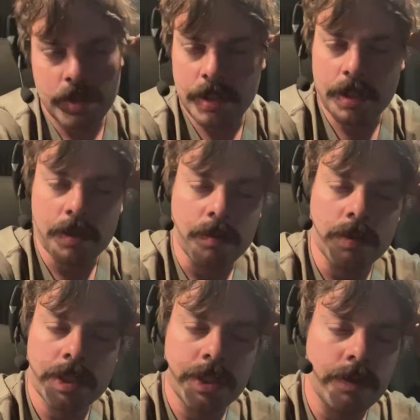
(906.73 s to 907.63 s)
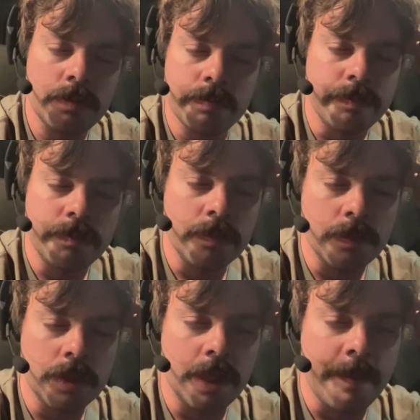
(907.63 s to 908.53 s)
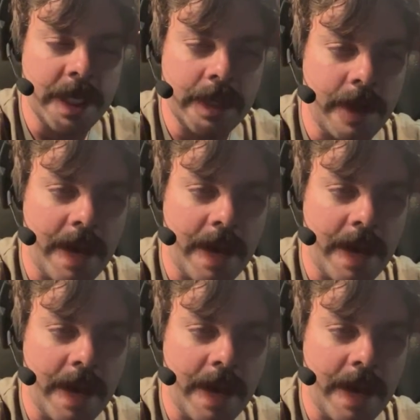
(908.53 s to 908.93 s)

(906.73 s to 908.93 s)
Once you, I mean,